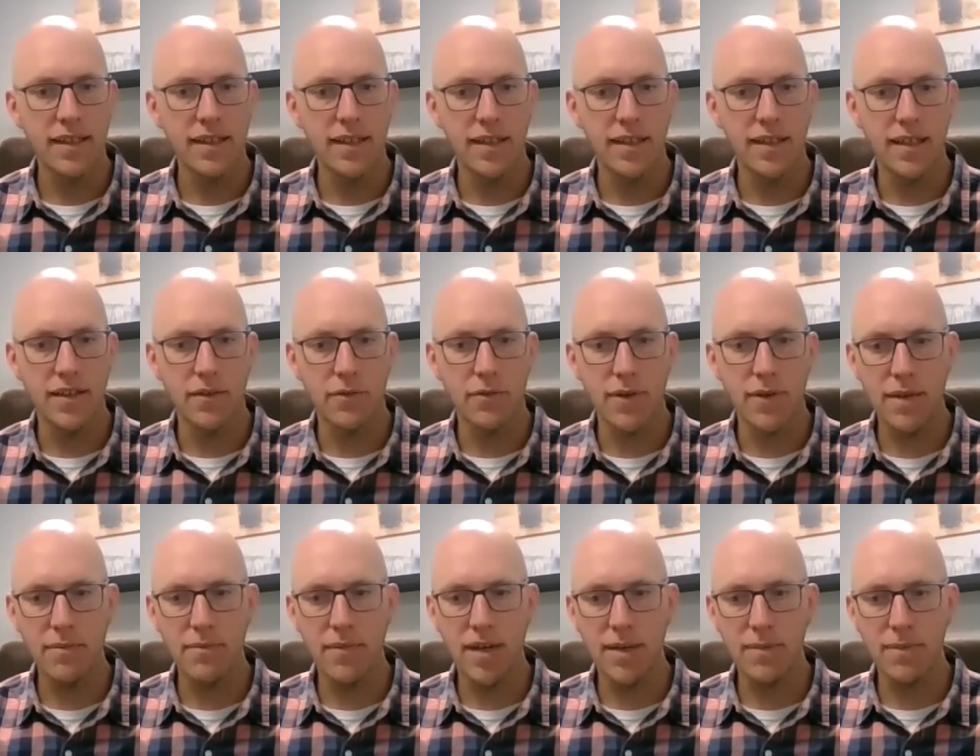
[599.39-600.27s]
Uh, the
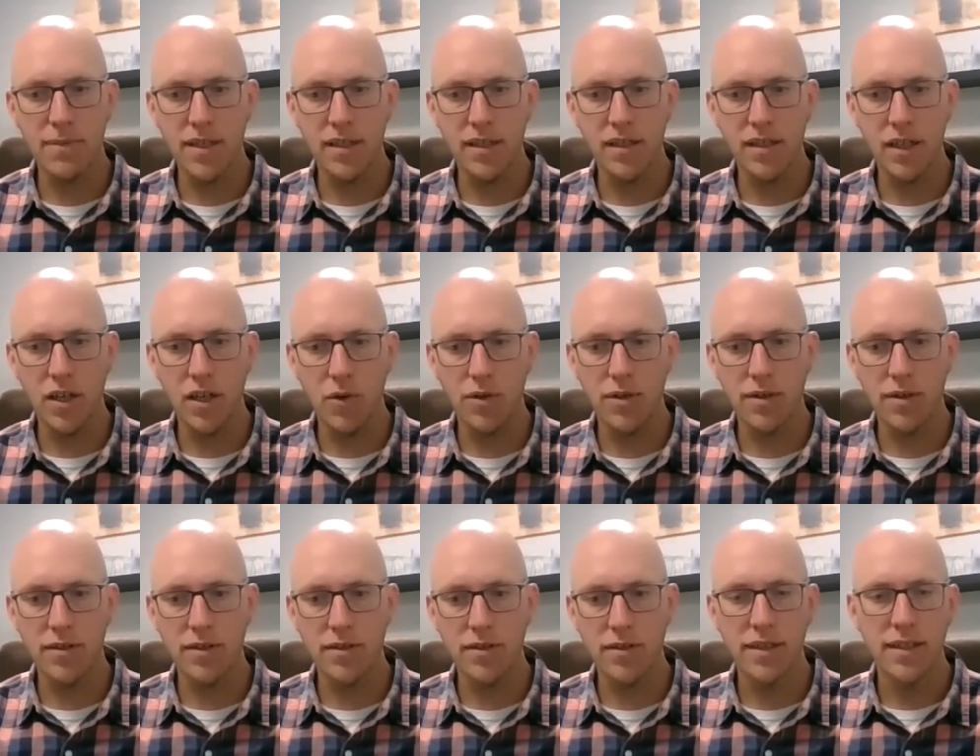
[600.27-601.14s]
rate might be
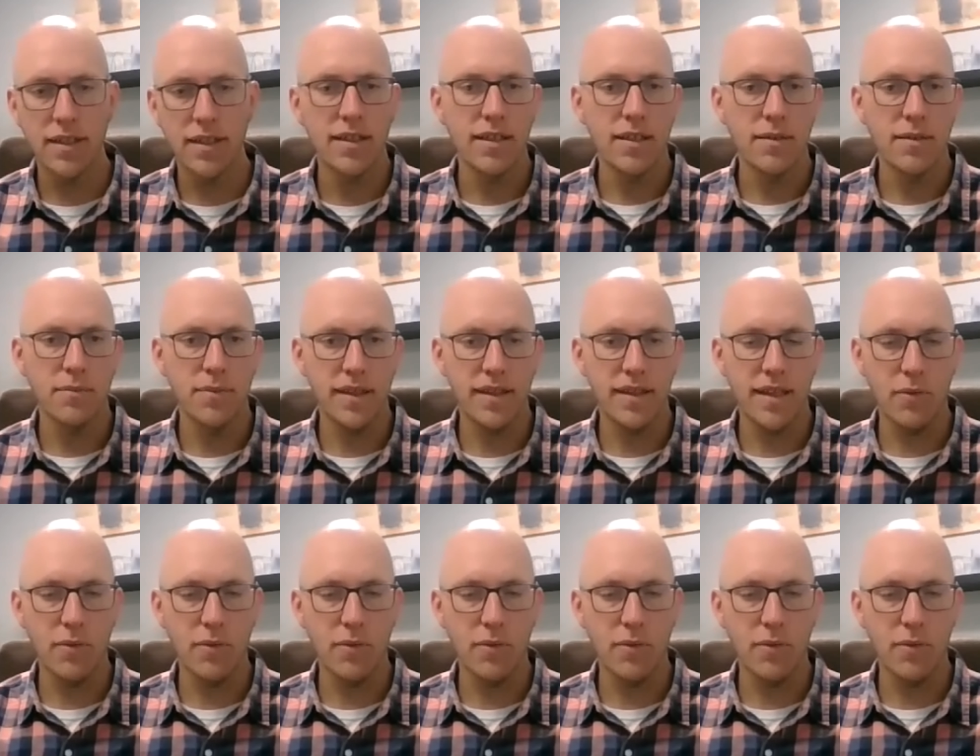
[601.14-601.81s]
lower, but